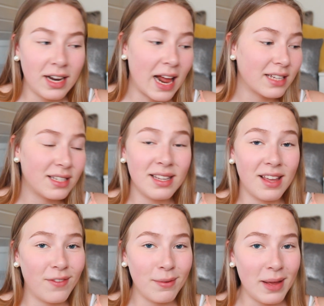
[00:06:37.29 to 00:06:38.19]
It hasn't
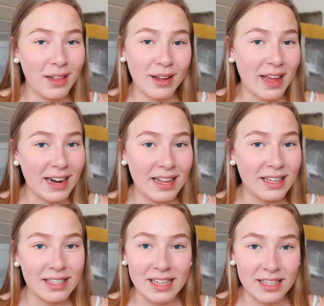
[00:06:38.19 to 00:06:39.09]
given me like any
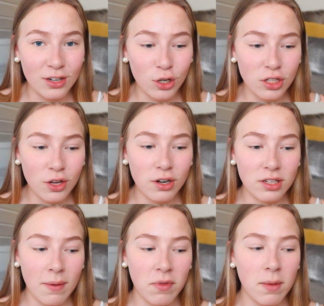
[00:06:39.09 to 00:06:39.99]
diseases or
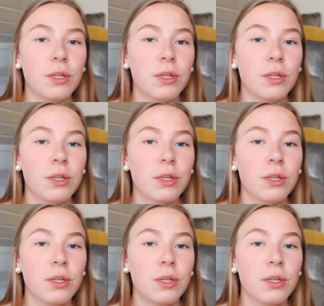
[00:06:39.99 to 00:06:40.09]
something,